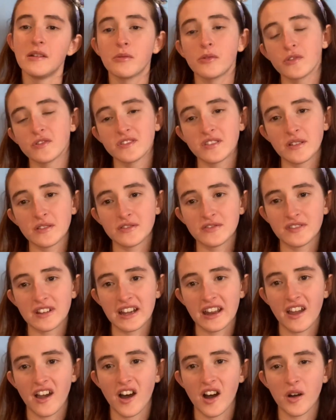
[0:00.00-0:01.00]
Also, it was
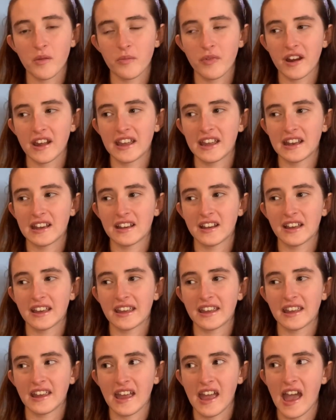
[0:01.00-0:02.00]
really heartbreaking,
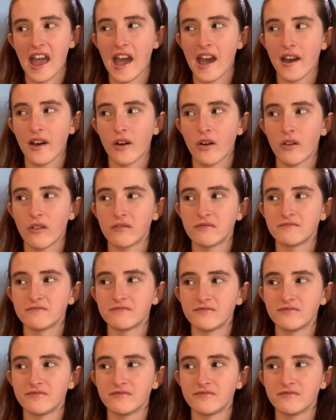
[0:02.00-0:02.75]
like how